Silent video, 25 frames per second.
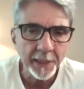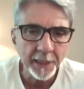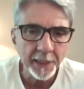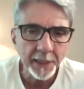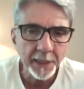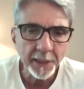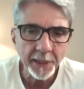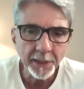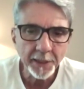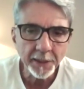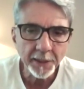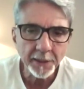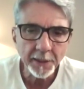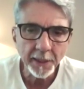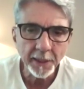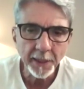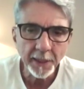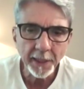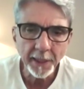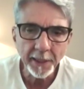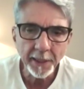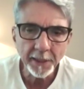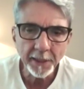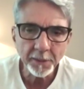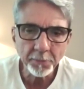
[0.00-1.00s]

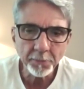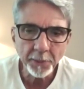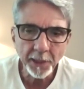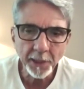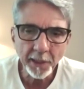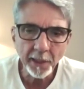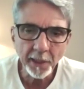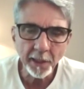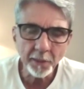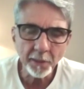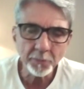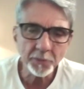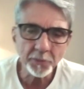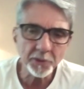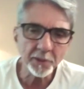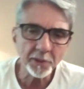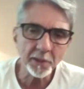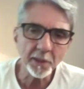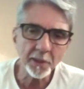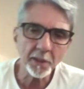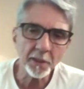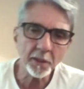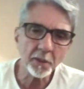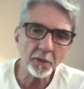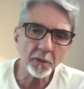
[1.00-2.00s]
It becomes
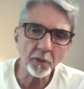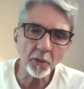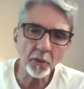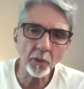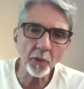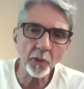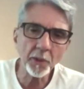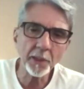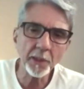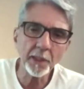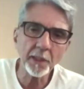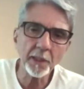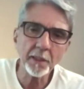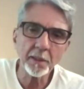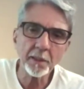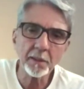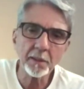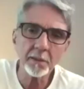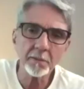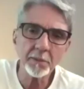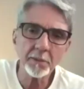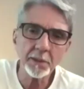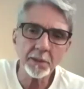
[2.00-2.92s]
a chronic,